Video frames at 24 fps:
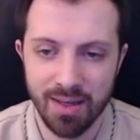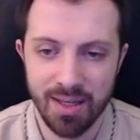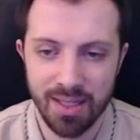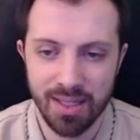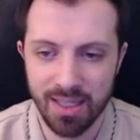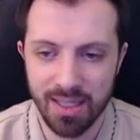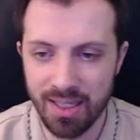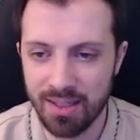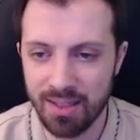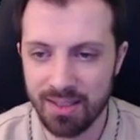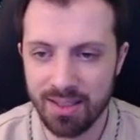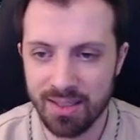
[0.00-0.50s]

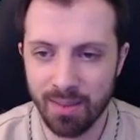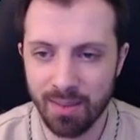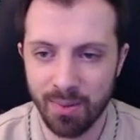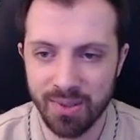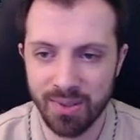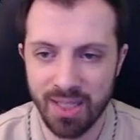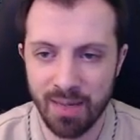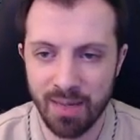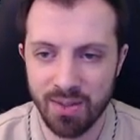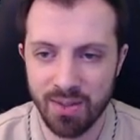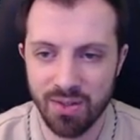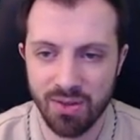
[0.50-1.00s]
E does double
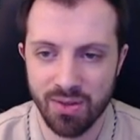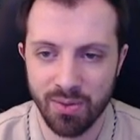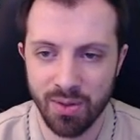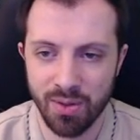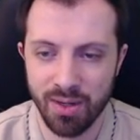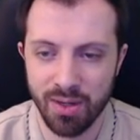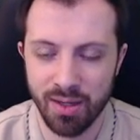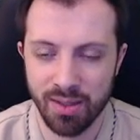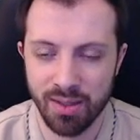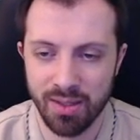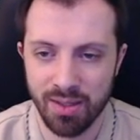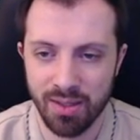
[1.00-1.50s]
damage, you throw it
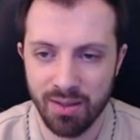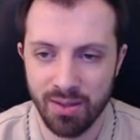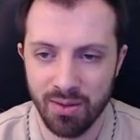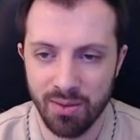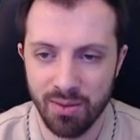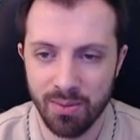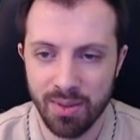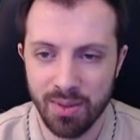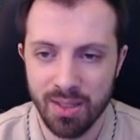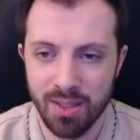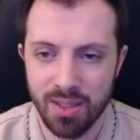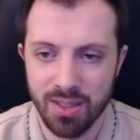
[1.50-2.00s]
on
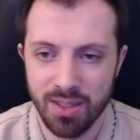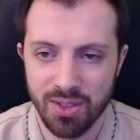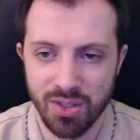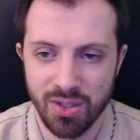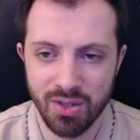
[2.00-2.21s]
Q. So